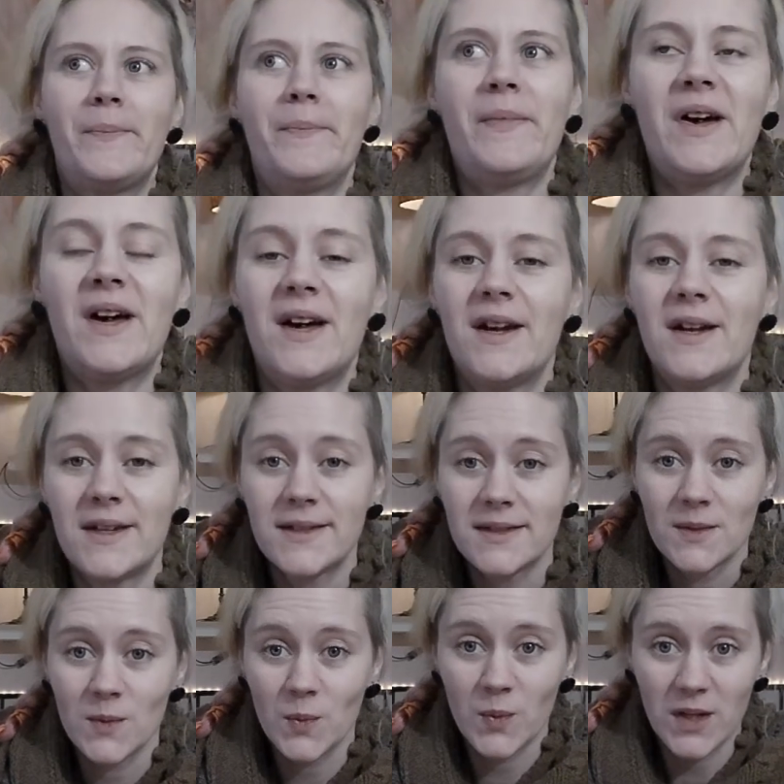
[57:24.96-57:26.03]
But
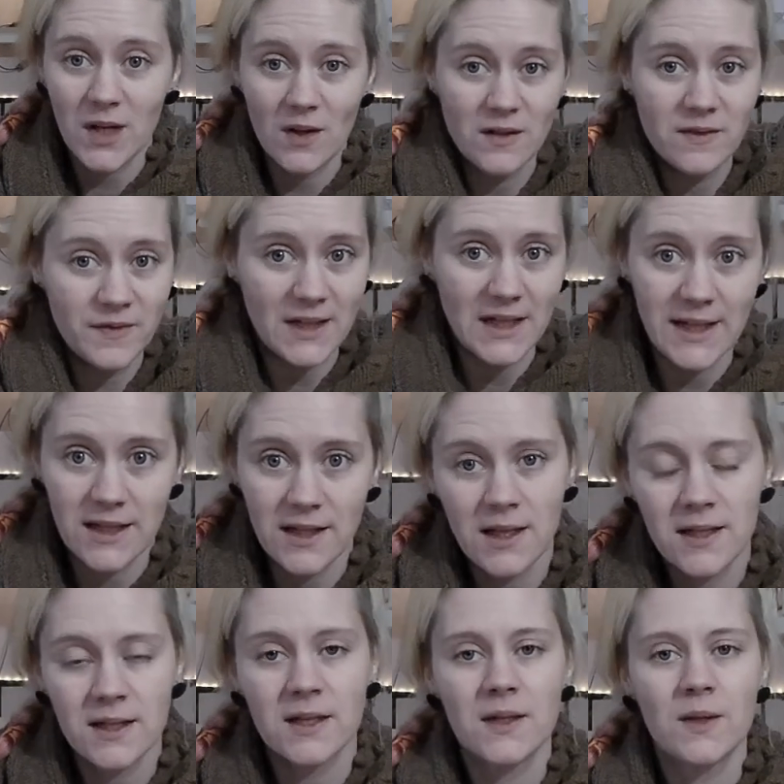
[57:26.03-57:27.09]
we all feeling
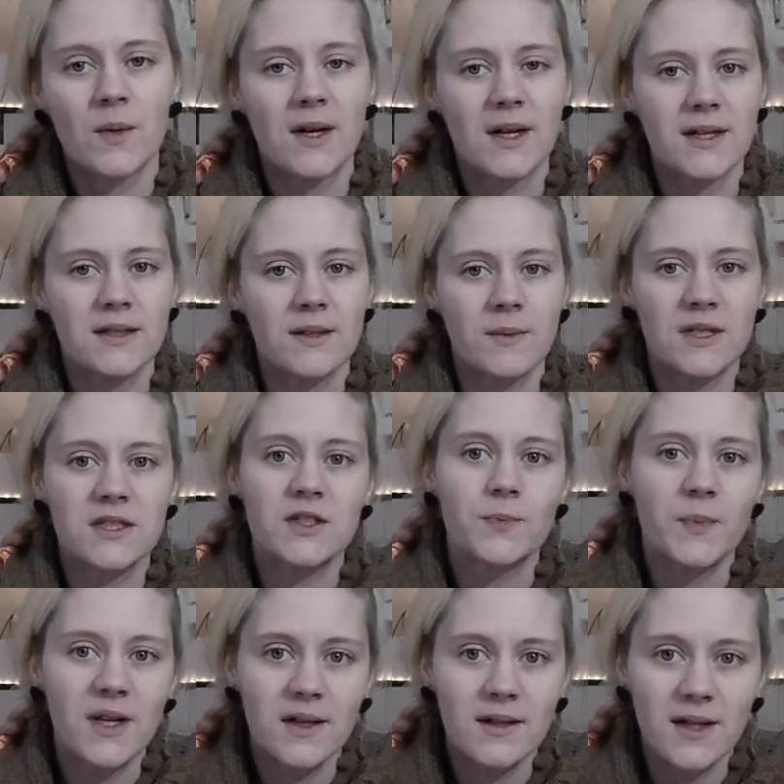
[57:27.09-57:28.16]
quite much
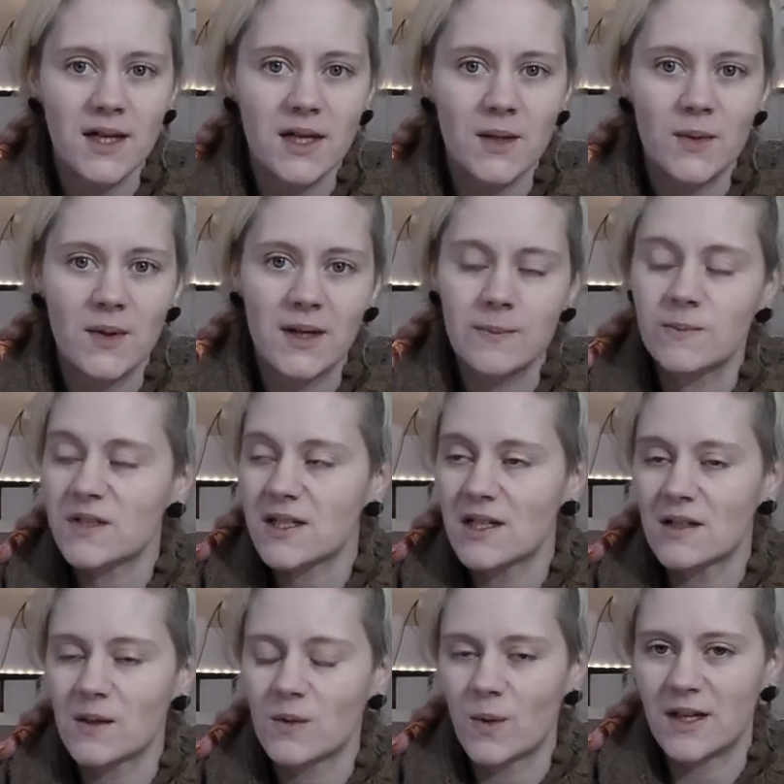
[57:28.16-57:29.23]
better now. I'm
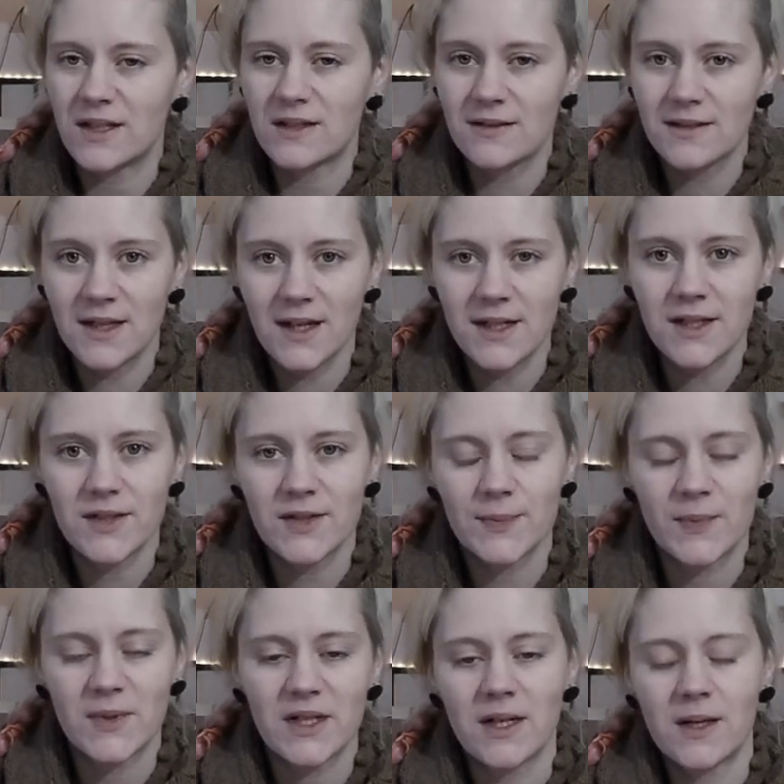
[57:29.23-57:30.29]
still quite tired,
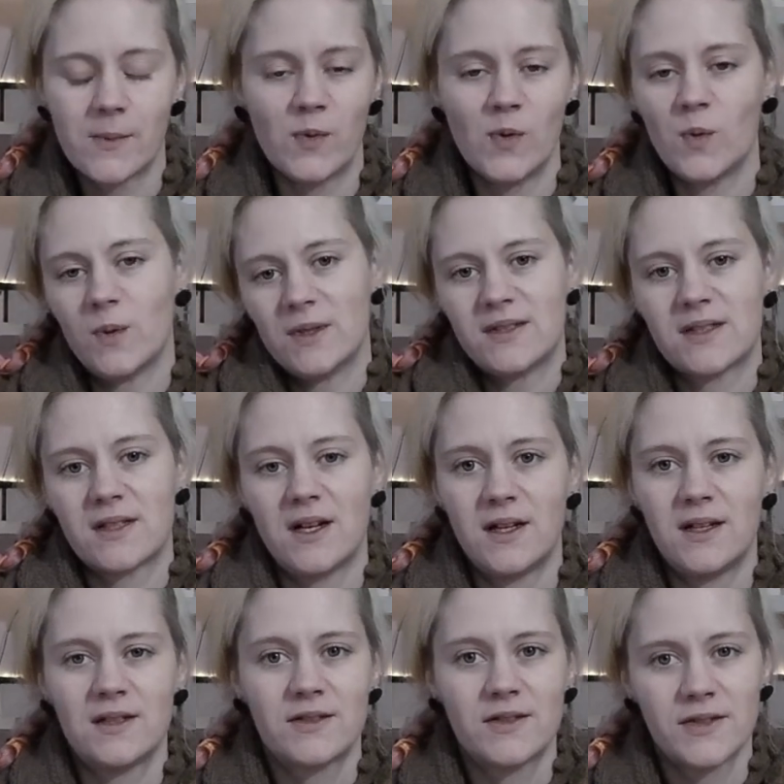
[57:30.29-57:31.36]
but I'm always
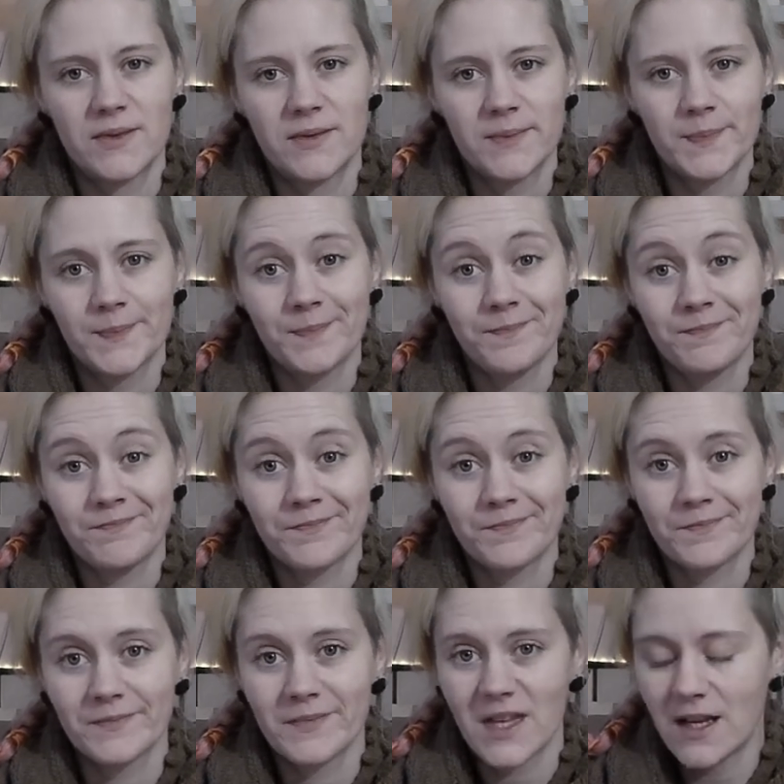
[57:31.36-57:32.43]
tired, so
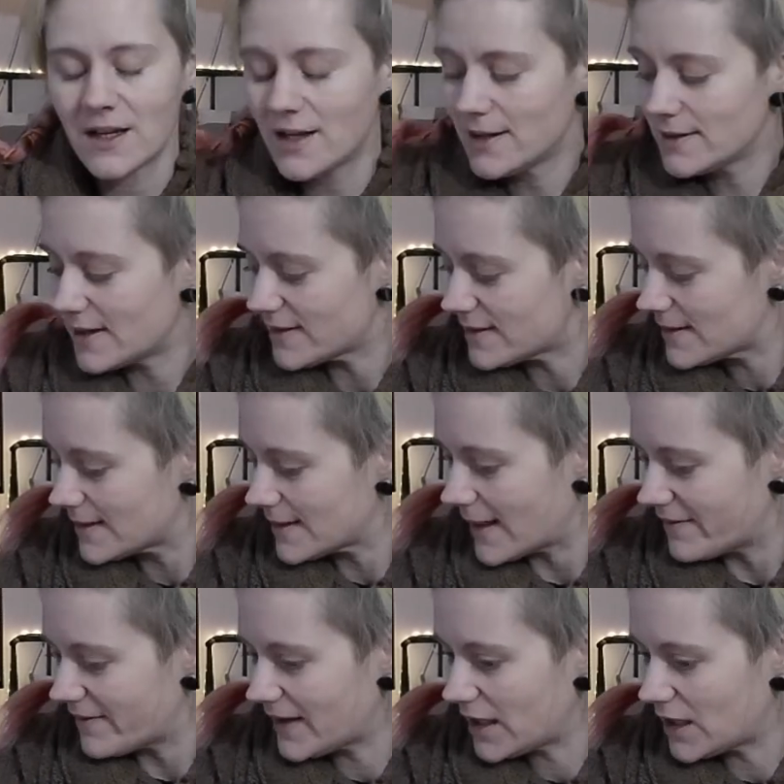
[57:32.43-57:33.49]
that's
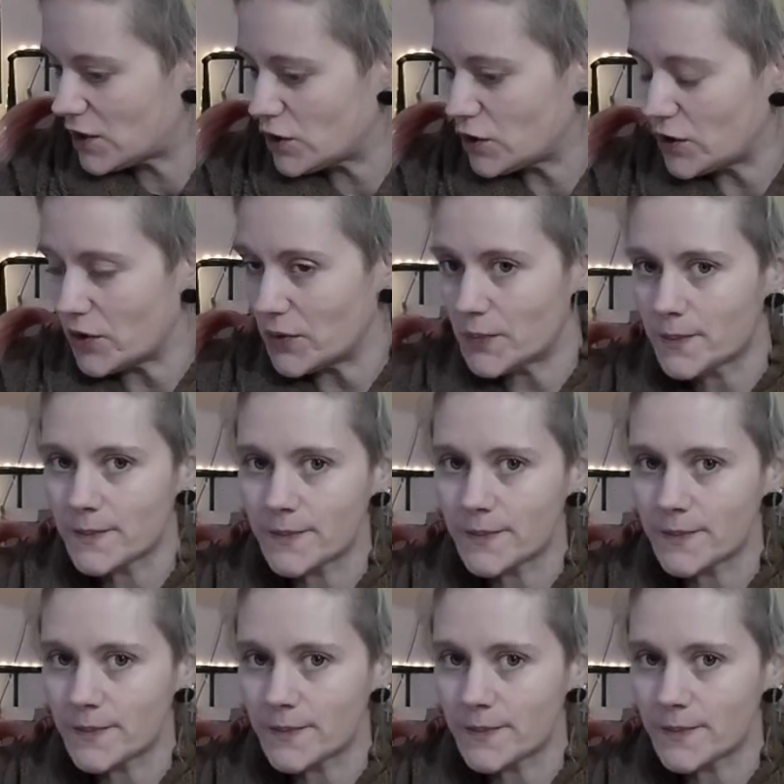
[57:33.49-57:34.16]
nothing new.